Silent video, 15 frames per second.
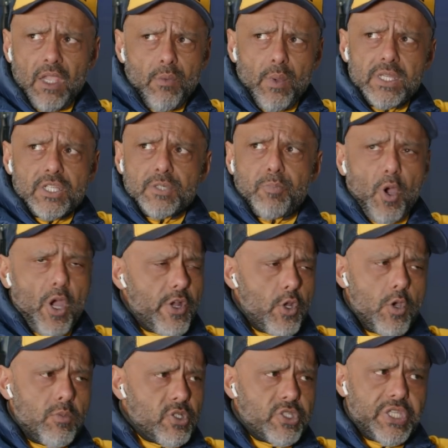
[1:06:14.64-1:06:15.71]
And we just buy a
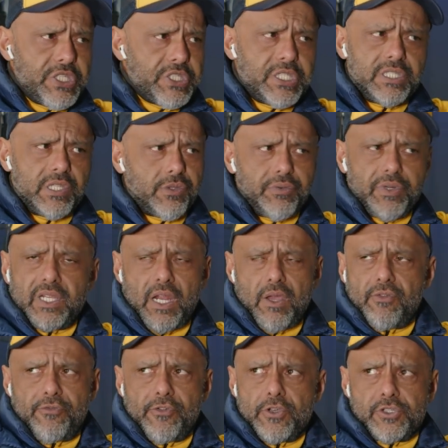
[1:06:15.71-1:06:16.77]
normal
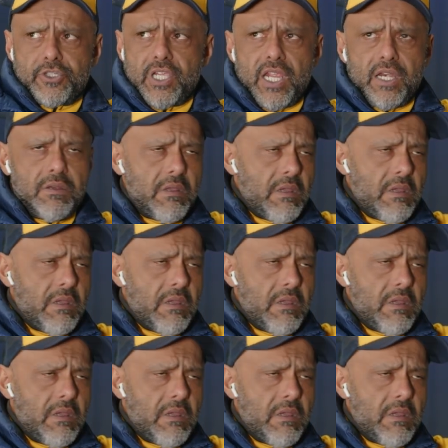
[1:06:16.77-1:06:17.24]
C63, first gen.